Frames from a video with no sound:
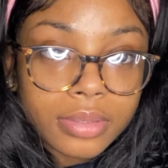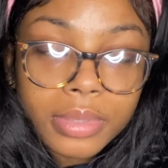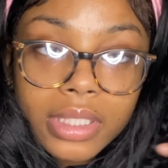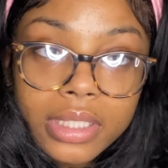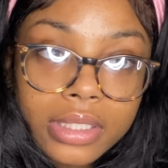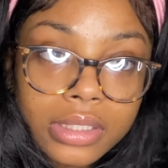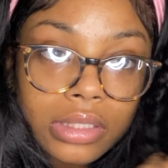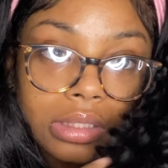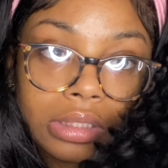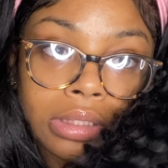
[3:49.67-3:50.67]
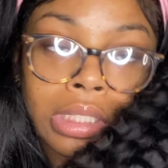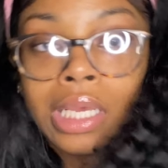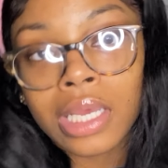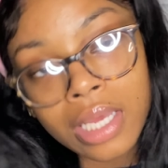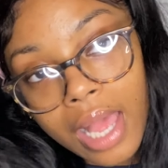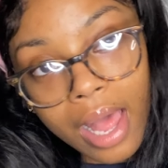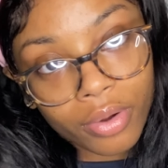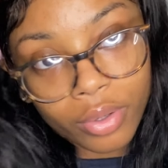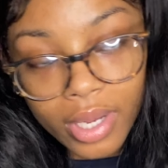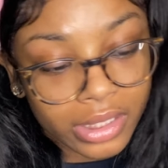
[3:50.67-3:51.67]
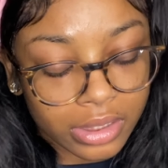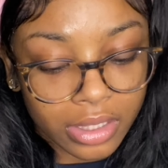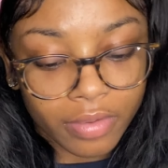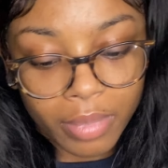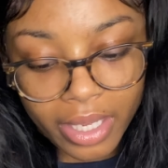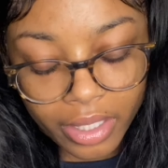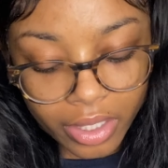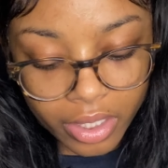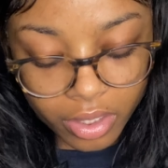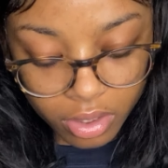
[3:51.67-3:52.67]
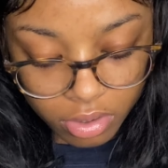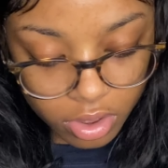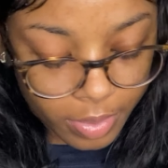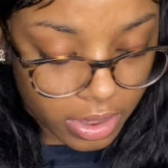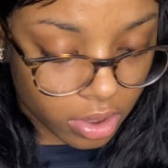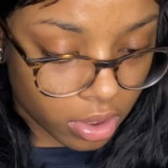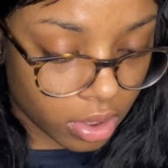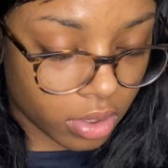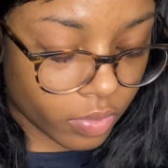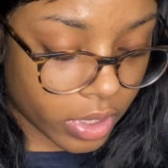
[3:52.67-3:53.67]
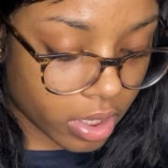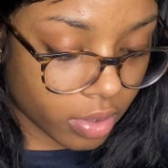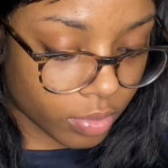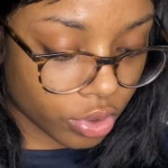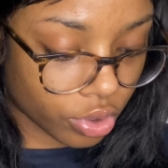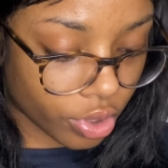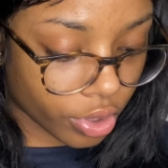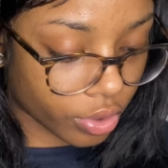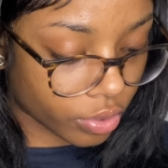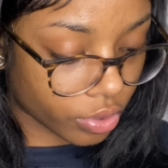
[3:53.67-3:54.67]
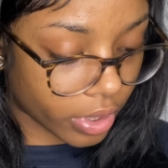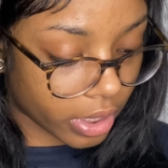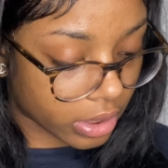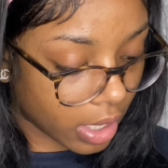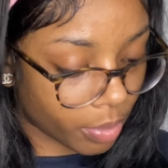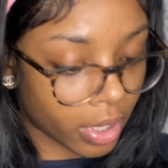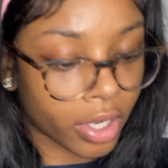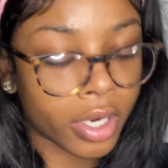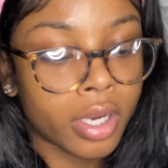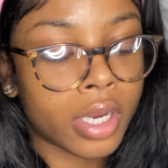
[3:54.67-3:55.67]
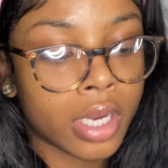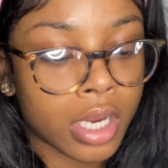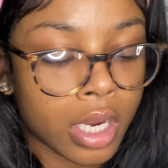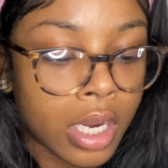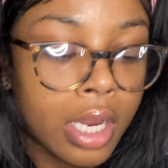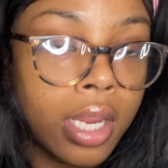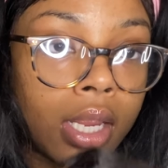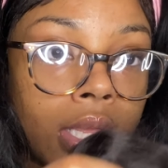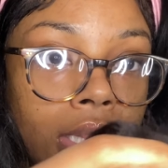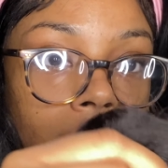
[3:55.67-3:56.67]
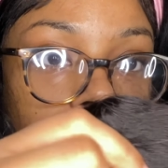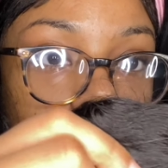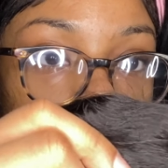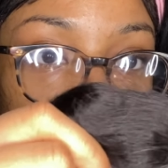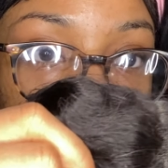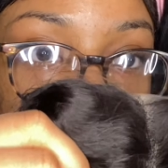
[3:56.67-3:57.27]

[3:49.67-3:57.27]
because I don't know, I just love black hair, especially when it comes to curls or any here. And the